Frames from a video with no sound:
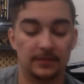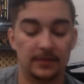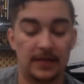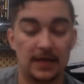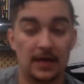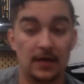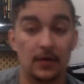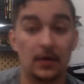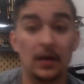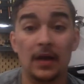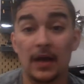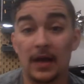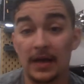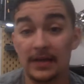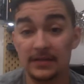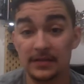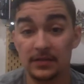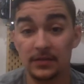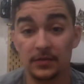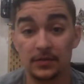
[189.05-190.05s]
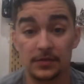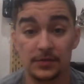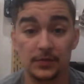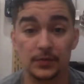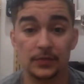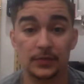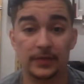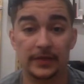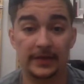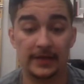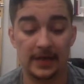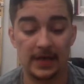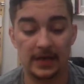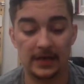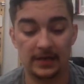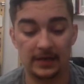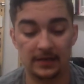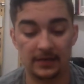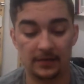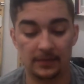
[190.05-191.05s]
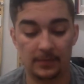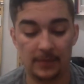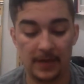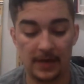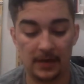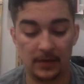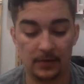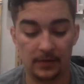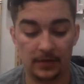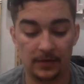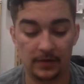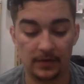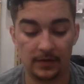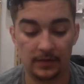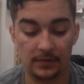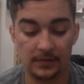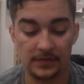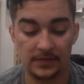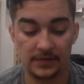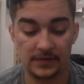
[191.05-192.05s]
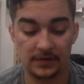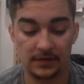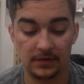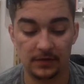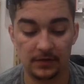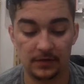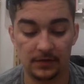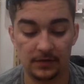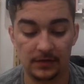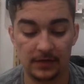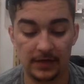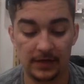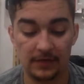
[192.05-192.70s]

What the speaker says: Now, I did go to school in the 90s, back when there was still